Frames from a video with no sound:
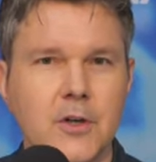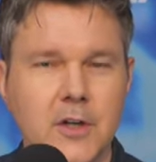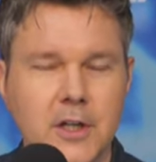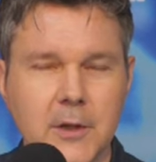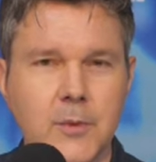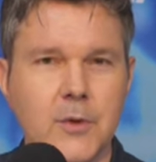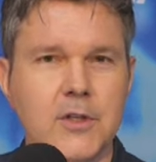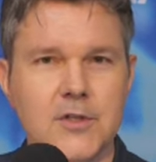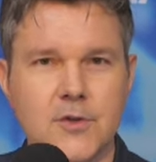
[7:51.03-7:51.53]
in
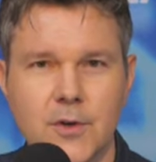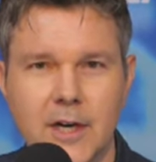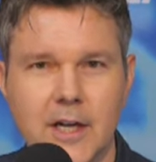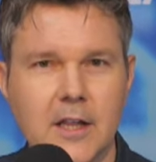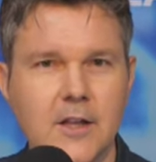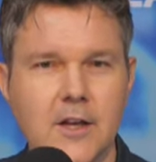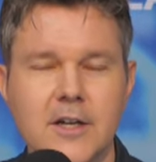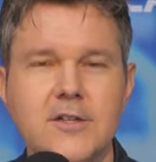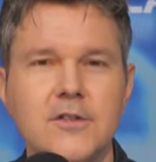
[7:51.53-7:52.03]
Hollywood is trying
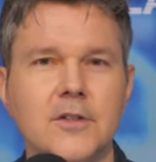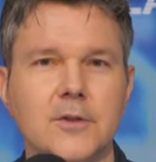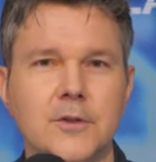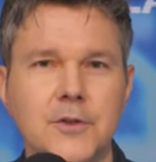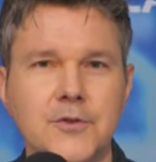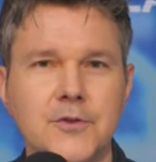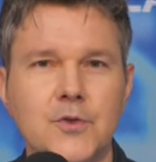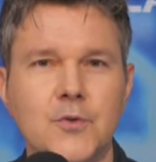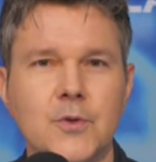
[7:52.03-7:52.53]
to launch
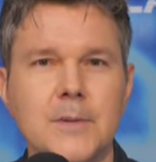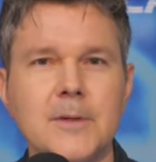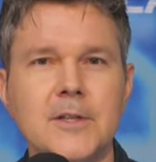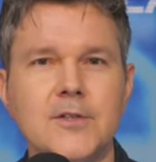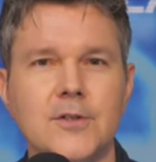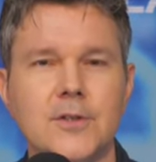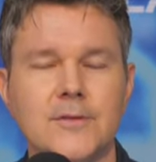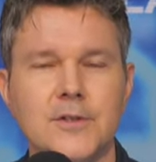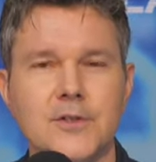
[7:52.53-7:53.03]
their own streaming
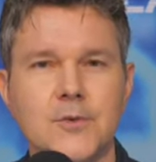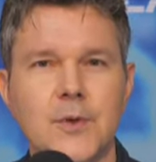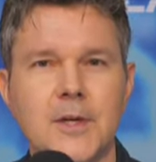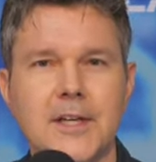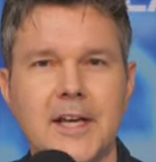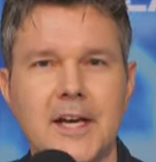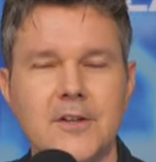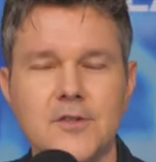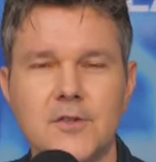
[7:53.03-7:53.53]
service
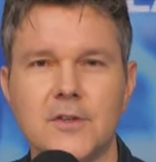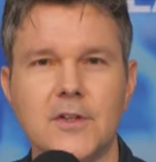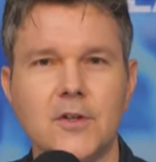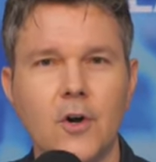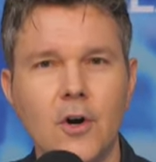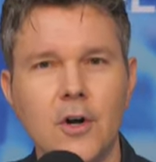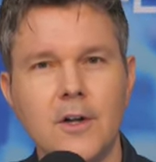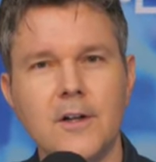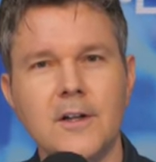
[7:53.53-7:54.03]
right now, so they're
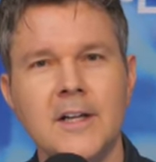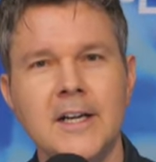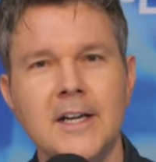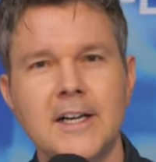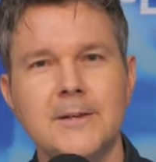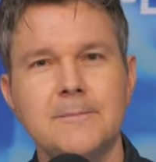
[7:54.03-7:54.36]
all